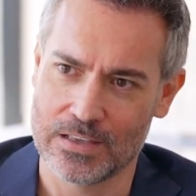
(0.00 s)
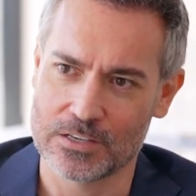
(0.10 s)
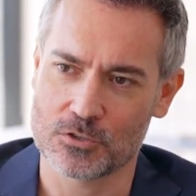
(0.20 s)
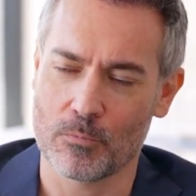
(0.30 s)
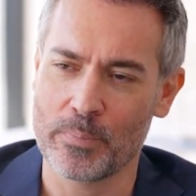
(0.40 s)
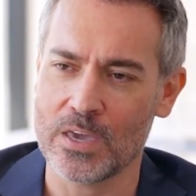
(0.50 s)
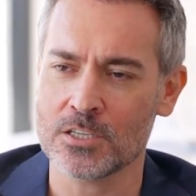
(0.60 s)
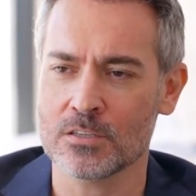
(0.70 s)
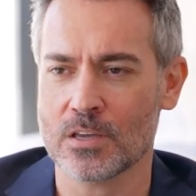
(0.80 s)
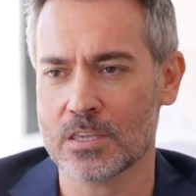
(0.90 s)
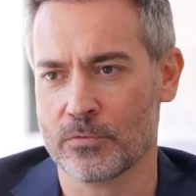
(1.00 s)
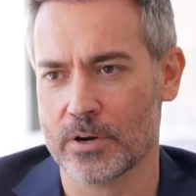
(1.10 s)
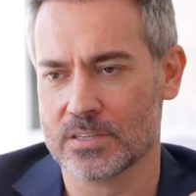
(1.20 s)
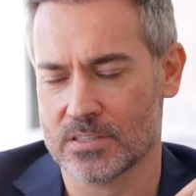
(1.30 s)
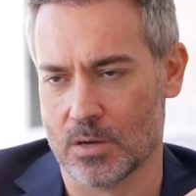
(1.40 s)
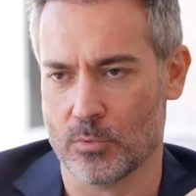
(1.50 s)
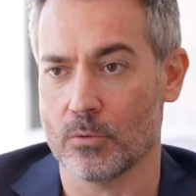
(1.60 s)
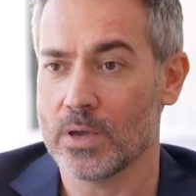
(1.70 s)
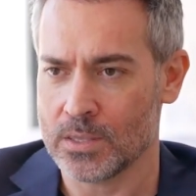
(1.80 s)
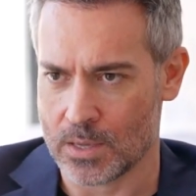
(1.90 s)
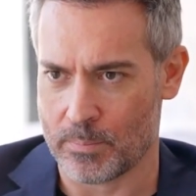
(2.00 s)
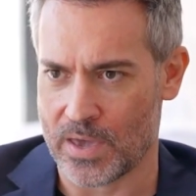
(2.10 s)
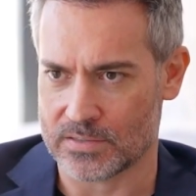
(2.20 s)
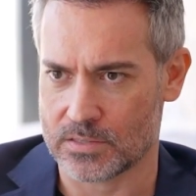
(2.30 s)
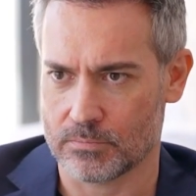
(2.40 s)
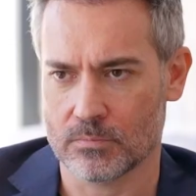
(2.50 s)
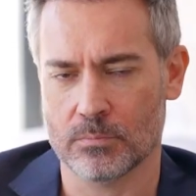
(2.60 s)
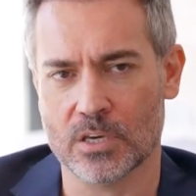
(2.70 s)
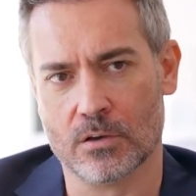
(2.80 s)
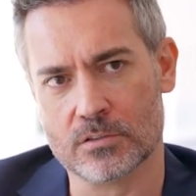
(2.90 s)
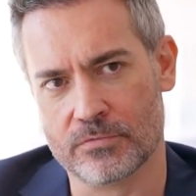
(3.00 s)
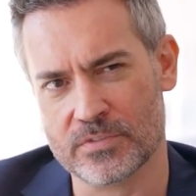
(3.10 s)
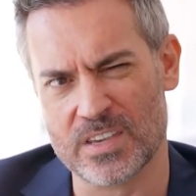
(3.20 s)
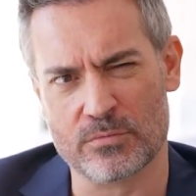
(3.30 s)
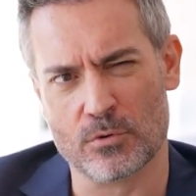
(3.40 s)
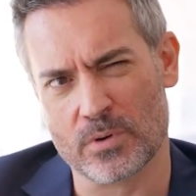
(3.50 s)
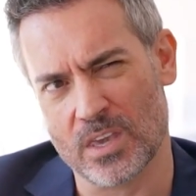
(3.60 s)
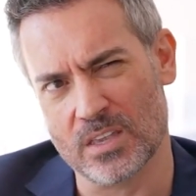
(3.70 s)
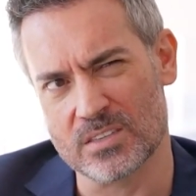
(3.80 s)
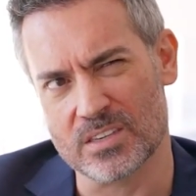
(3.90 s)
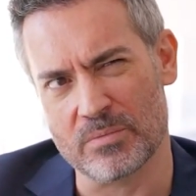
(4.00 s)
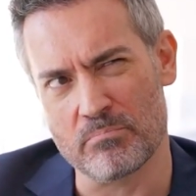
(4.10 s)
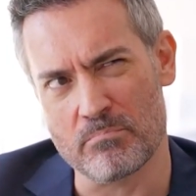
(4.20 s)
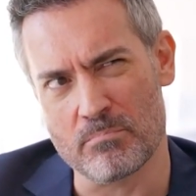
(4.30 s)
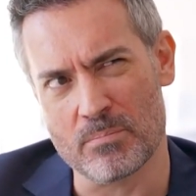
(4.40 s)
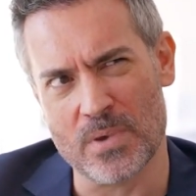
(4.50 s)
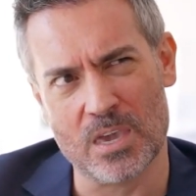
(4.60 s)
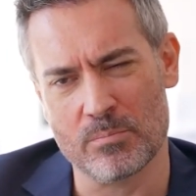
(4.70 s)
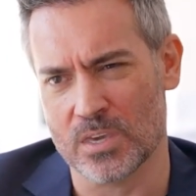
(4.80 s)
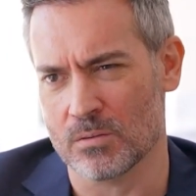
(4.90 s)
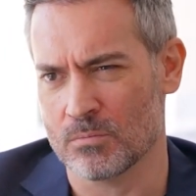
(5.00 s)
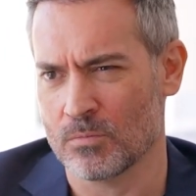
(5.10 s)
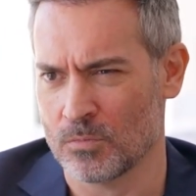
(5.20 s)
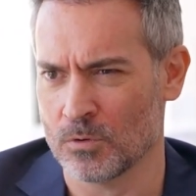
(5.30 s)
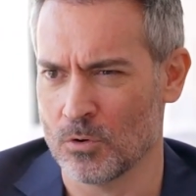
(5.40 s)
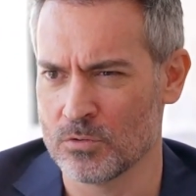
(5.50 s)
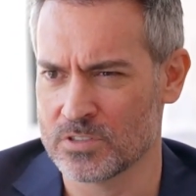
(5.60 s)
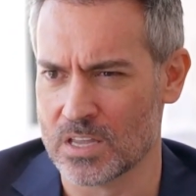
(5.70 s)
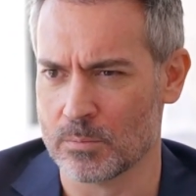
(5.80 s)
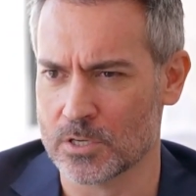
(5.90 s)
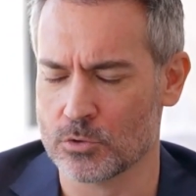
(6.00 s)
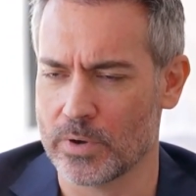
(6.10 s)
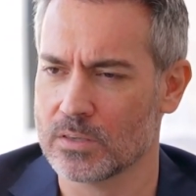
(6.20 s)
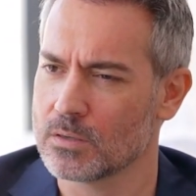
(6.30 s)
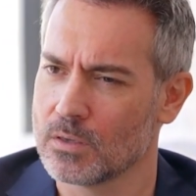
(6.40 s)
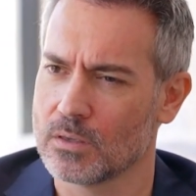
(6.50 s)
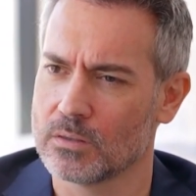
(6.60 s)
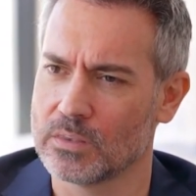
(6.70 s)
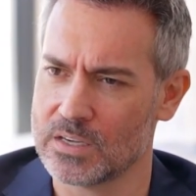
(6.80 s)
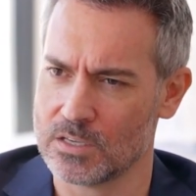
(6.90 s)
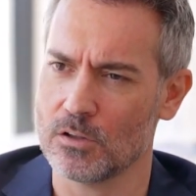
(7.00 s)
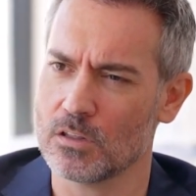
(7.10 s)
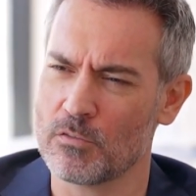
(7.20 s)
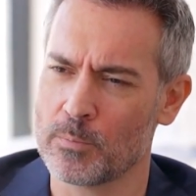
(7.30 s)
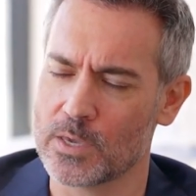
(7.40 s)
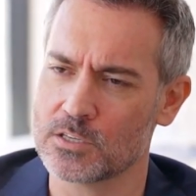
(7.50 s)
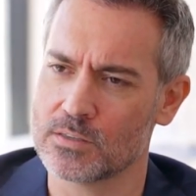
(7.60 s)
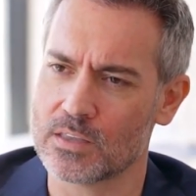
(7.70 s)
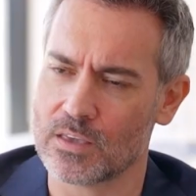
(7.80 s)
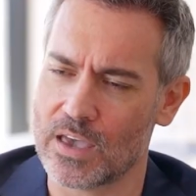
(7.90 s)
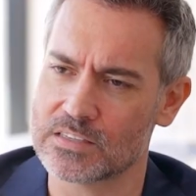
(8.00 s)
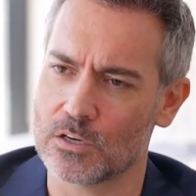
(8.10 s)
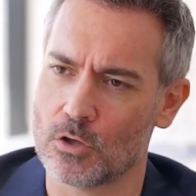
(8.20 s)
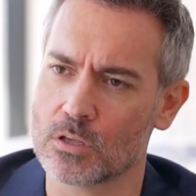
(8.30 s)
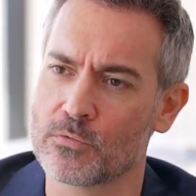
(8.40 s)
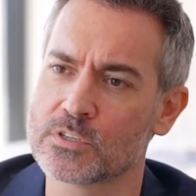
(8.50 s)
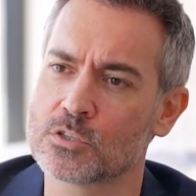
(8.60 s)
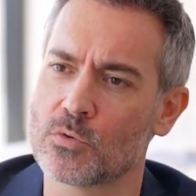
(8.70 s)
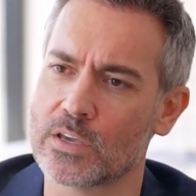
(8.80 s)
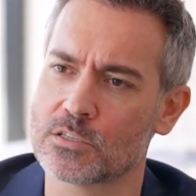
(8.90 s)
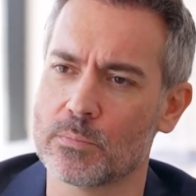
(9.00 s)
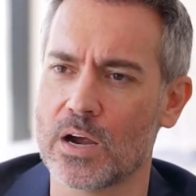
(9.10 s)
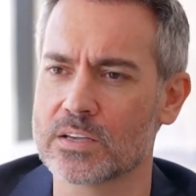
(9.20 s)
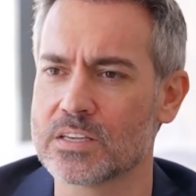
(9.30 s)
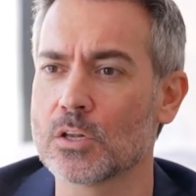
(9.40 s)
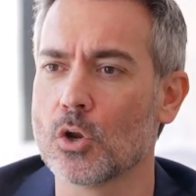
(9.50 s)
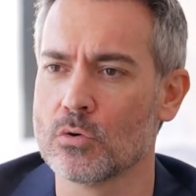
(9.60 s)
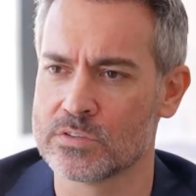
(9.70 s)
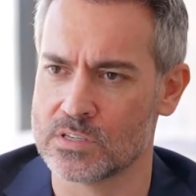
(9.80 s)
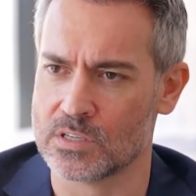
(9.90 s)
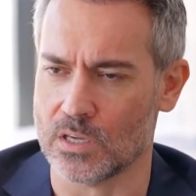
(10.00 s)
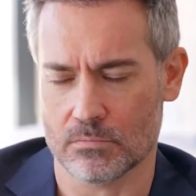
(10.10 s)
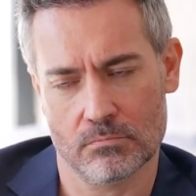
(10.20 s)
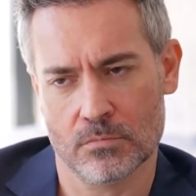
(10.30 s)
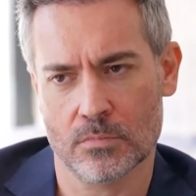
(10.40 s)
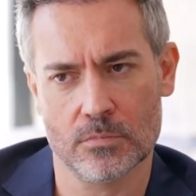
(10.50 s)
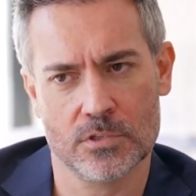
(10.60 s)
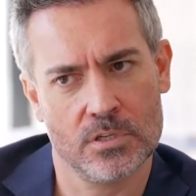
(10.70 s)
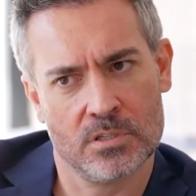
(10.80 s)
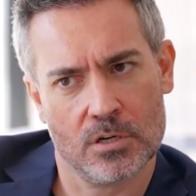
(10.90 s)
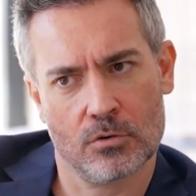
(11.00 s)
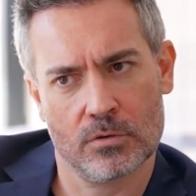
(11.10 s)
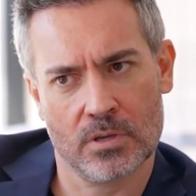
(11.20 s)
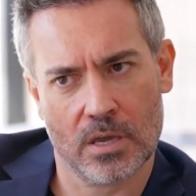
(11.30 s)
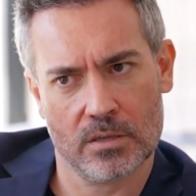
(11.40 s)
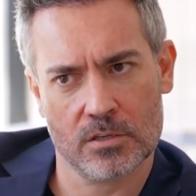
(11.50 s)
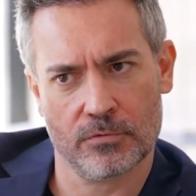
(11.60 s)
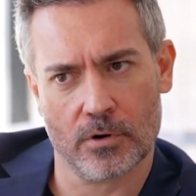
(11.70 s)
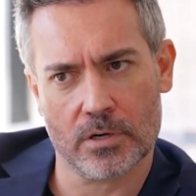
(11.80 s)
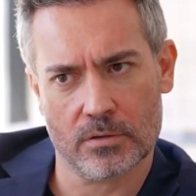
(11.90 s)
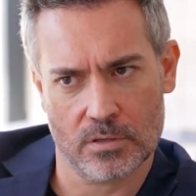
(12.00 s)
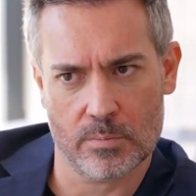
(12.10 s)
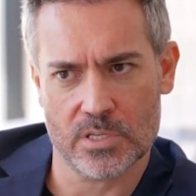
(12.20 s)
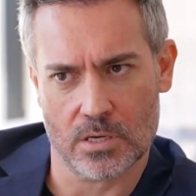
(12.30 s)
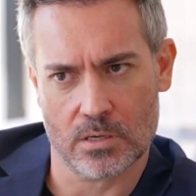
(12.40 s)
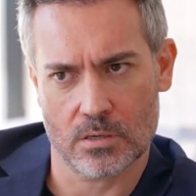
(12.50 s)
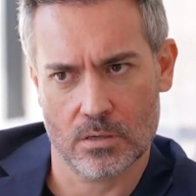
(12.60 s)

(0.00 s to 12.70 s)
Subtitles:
So patients that, for example, in the past, because of several kids and maybe lose that much weight, there's a lot of patients that has a lot of stretch marks and loose skin. These are good candidates for tummy tuck.